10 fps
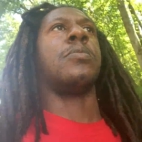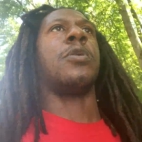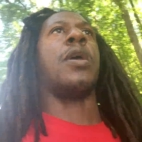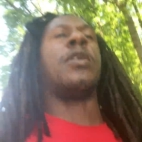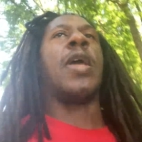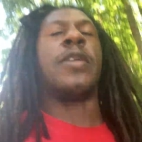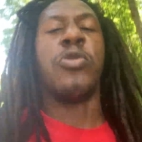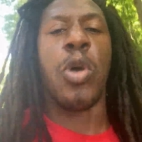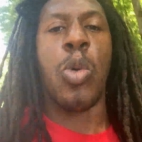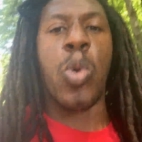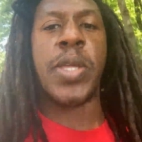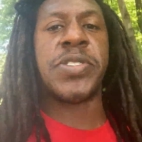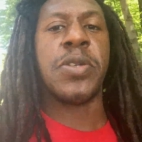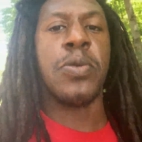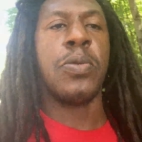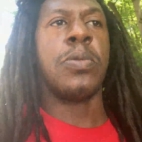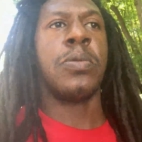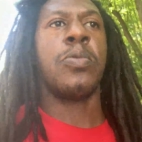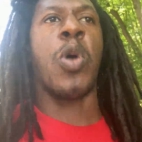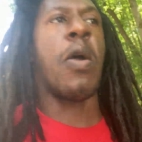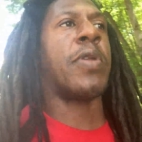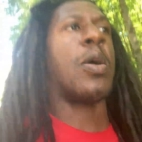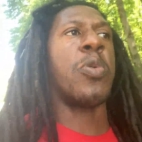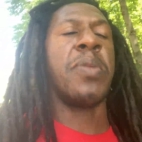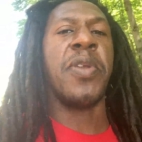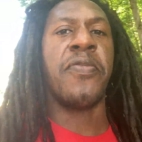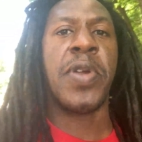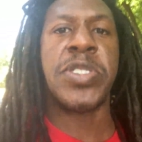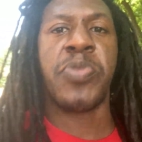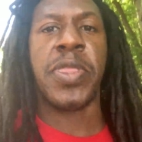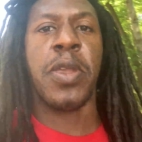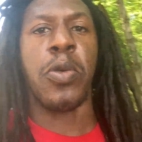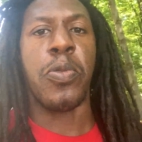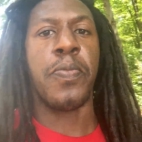And yet you don't want to? Why would I want to be friends with you?